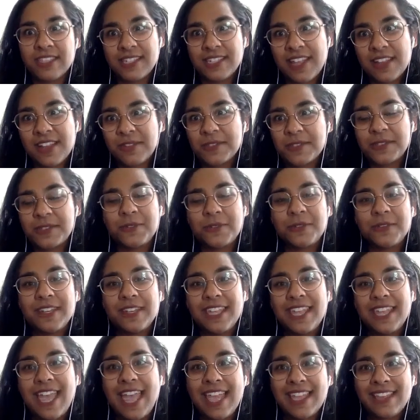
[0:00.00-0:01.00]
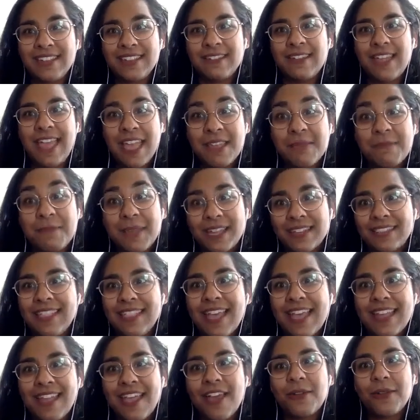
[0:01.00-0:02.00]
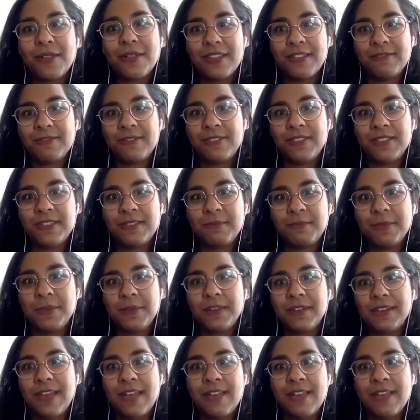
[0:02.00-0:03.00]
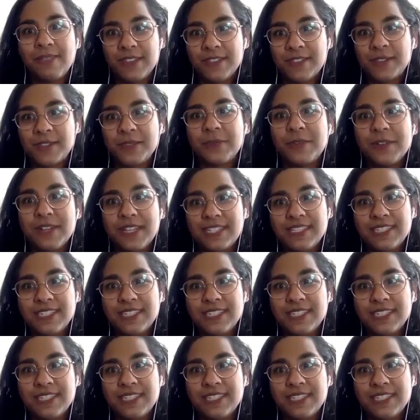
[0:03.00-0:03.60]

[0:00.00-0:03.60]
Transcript: title story had picked that out of the book, of the story,